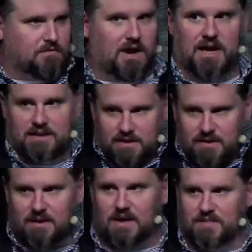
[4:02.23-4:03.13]
Right?
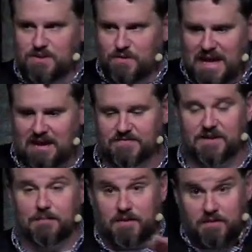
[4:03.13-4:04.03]
And then you have
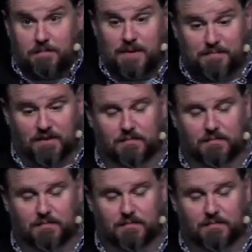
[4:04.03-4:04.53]
some of the people